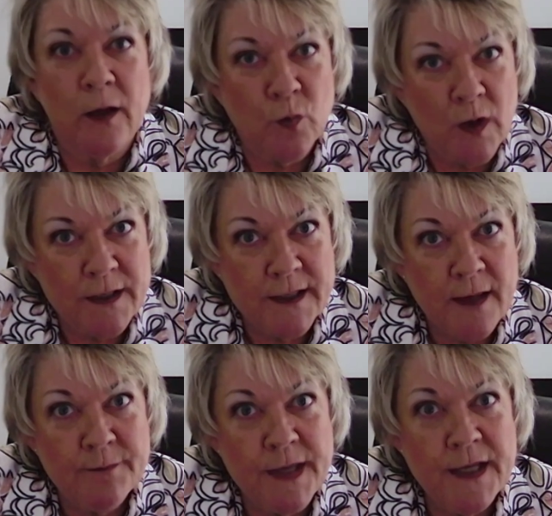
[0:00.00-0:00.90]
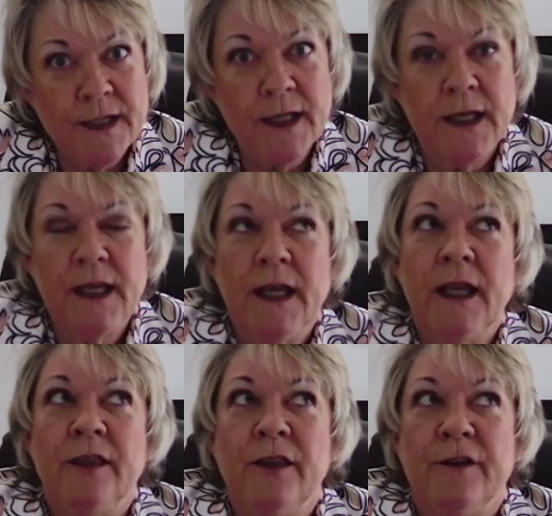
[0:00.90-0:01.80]
And what does that mean?
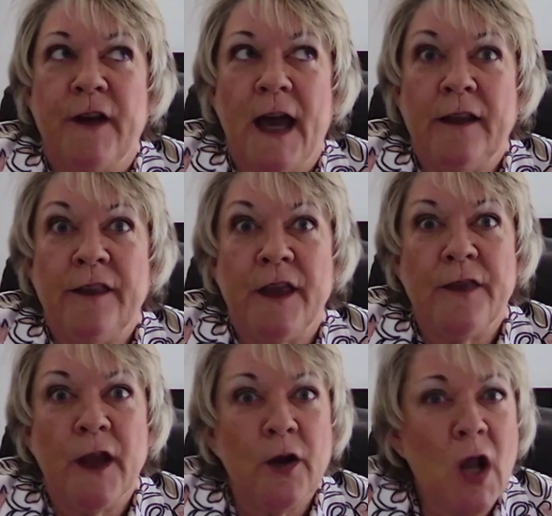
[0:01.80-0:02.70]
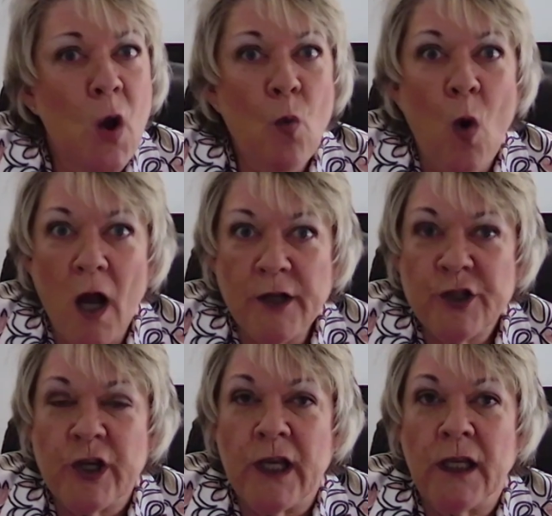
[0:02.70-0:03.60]
In the fact that they're not
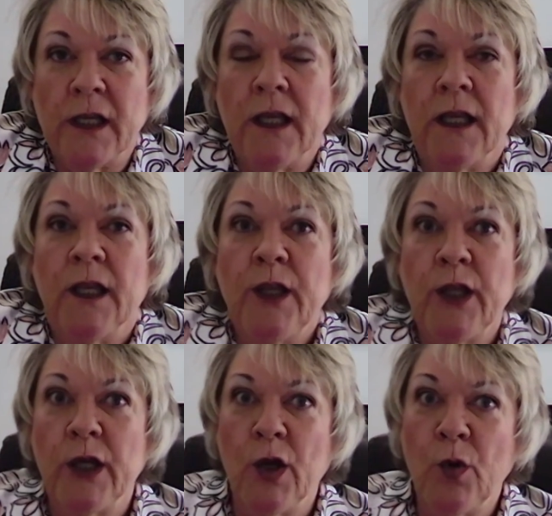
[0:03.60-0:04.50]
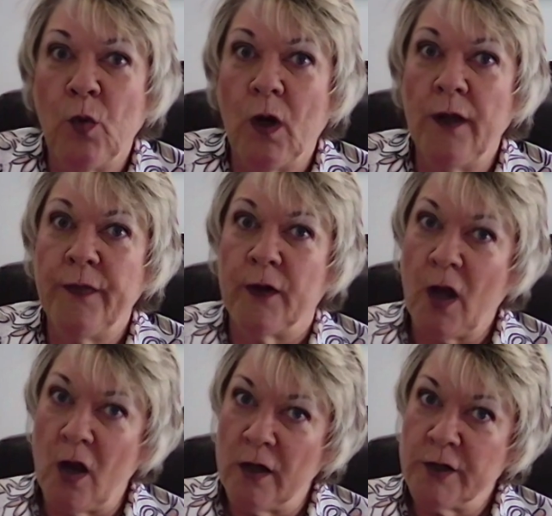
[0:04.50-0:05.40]
watching, what
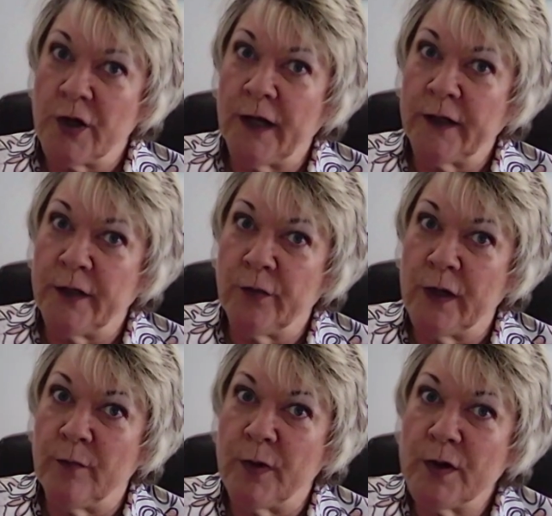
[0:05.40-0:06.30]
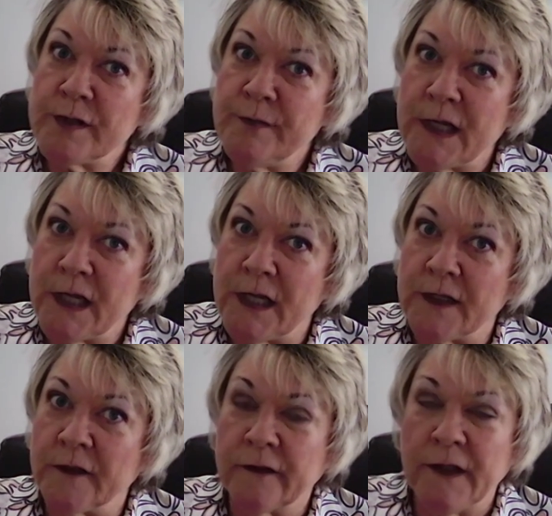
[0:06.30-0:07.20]
their contracted reimbursement
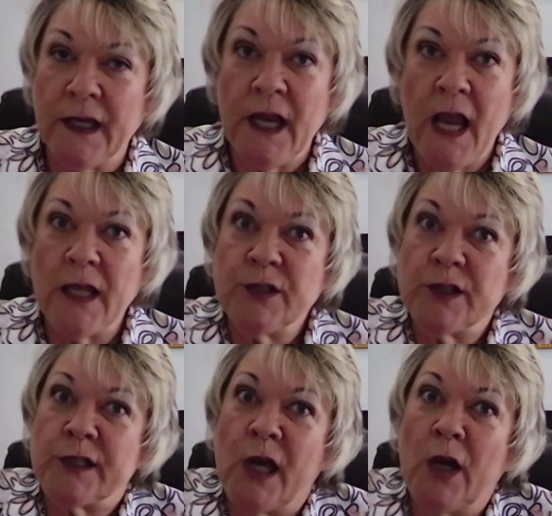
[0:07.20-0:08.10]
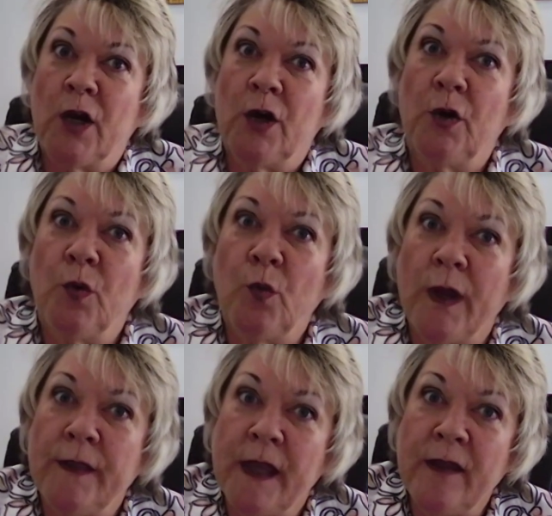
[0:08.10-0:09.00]
is. And so
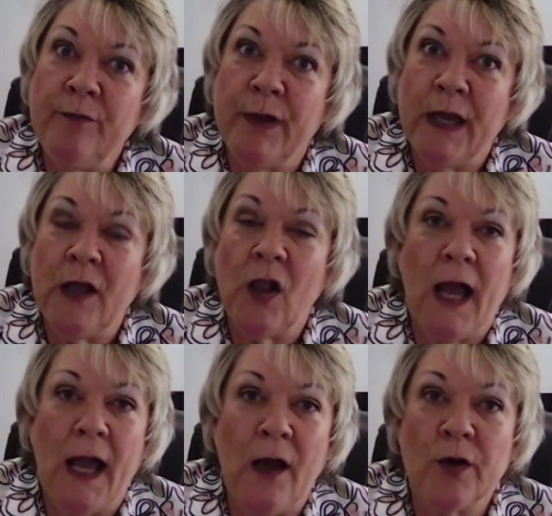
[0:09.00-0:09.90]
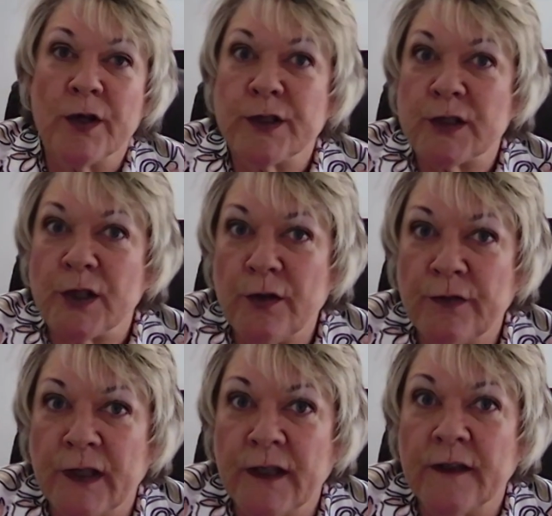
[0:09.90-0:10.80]
when they bill out a
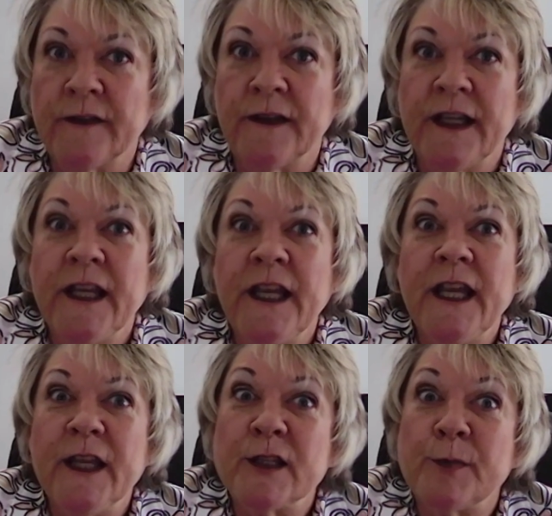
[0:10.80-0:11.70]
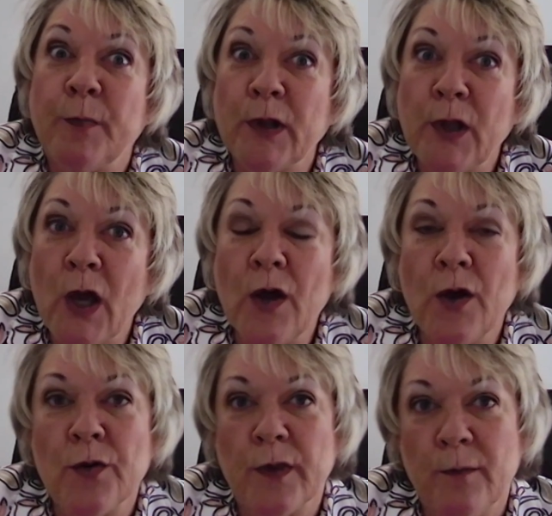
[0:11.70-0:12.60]
service, it's
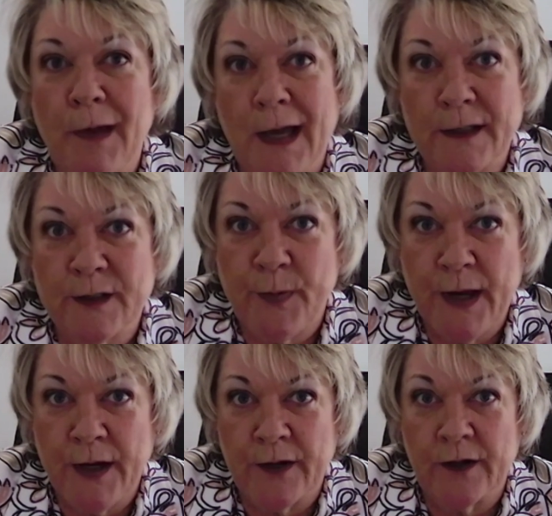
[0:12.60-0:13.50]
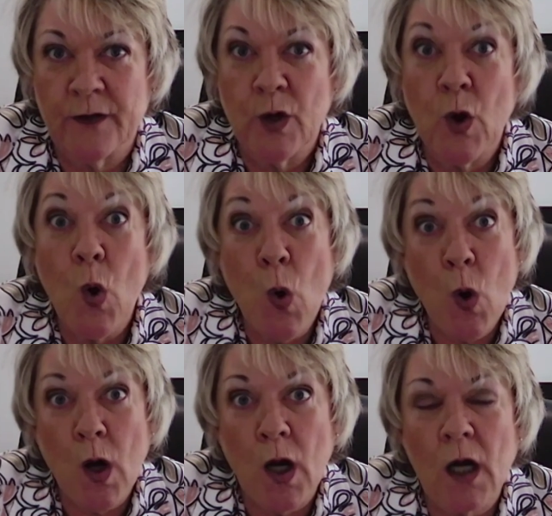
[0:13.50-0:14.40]
below the max payer,
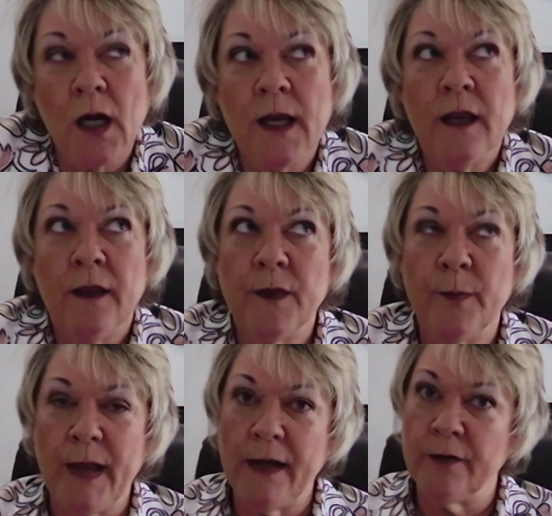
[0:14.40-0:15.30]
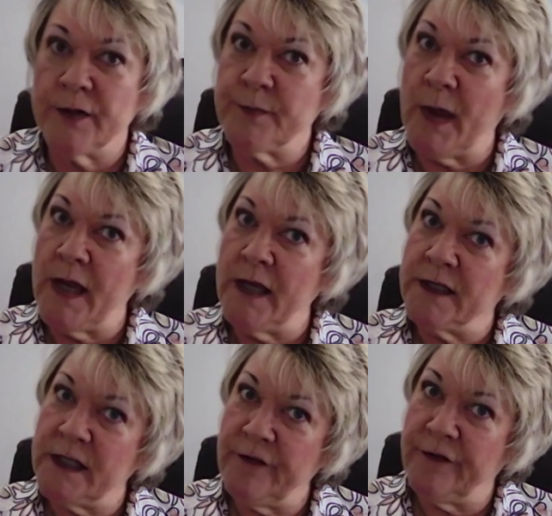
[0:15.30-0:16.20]
or the payer is paying
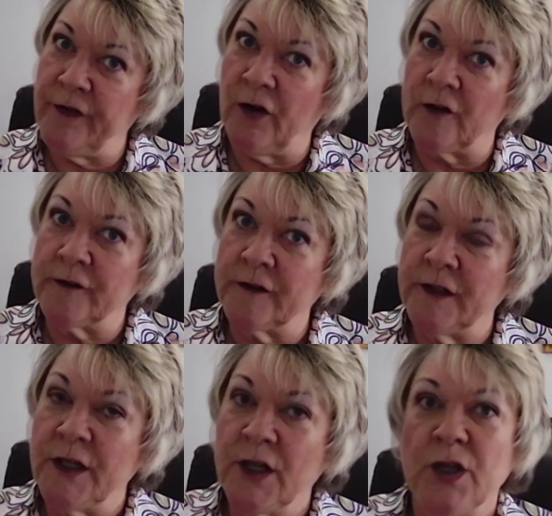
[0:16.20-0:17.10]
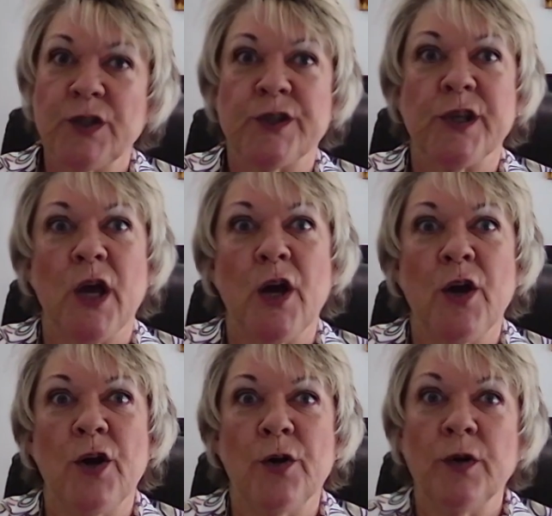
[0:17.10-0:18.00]
a default.
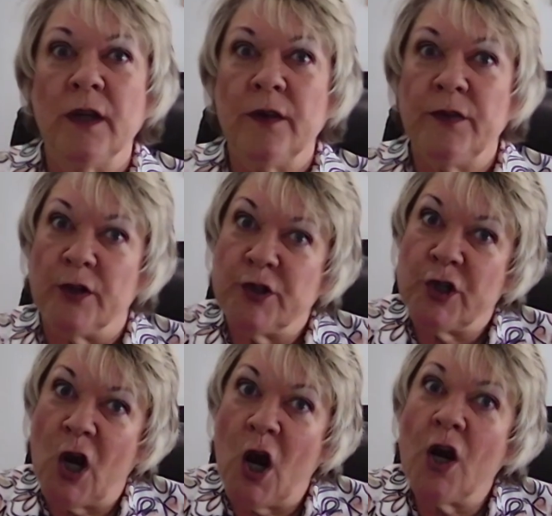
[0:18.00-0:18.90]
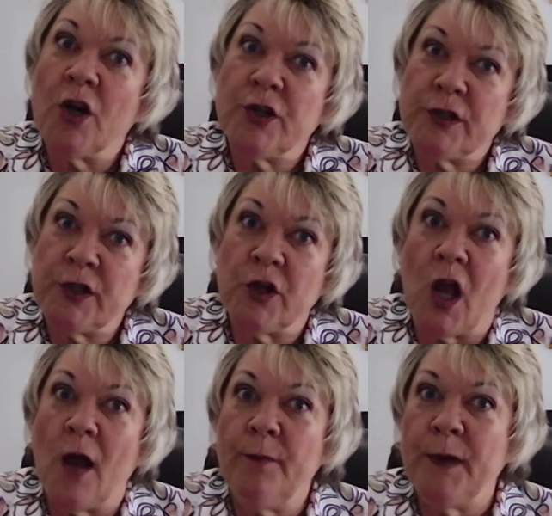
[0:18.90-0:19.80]
So their charges are
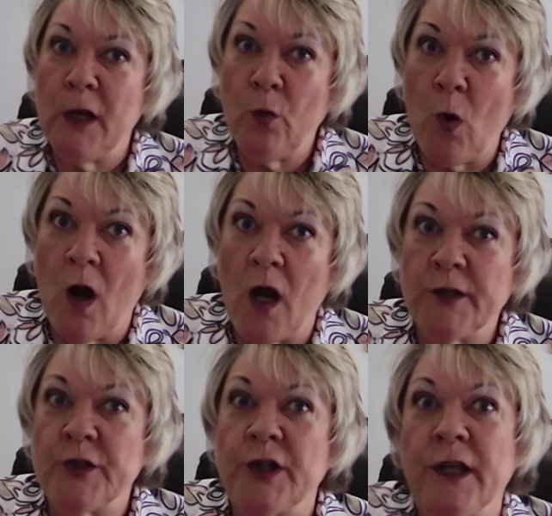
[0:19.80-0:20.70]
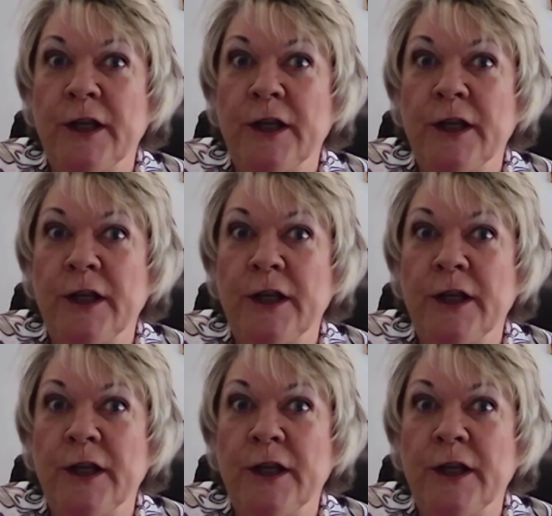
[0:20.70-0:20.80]
not being watched.